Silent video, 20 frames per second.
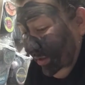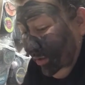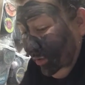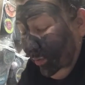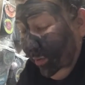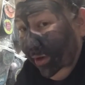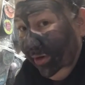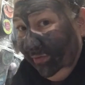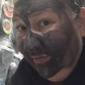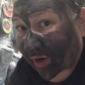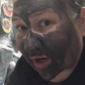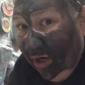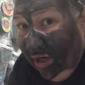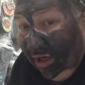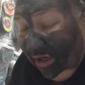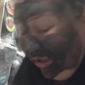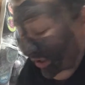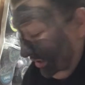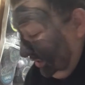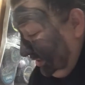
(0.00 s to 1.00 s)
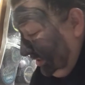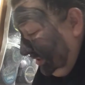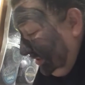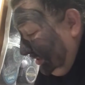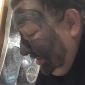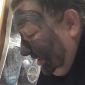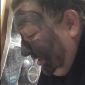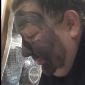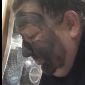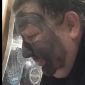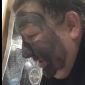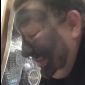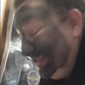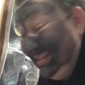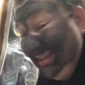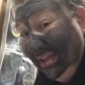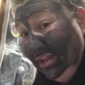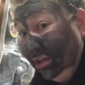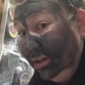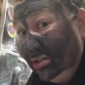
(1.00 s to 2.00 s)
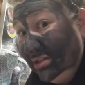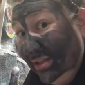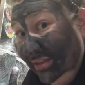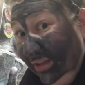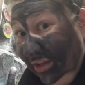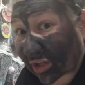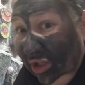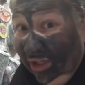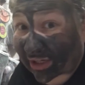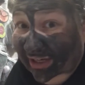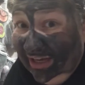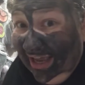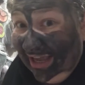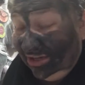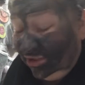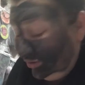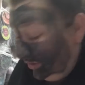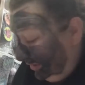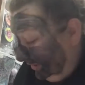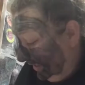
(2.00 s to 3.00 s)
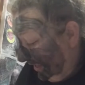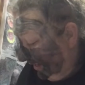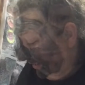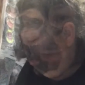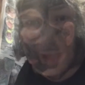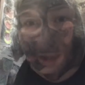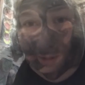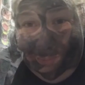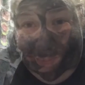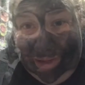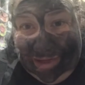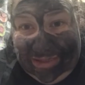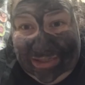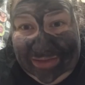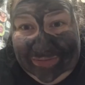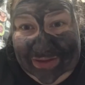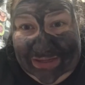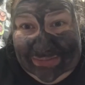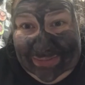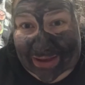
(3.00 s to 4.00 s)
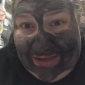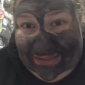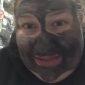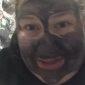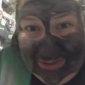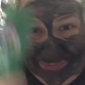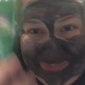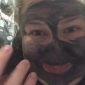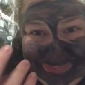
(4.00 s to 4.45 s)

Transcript: One of our best sellers in the Look Natural line. Now, back to the face mask.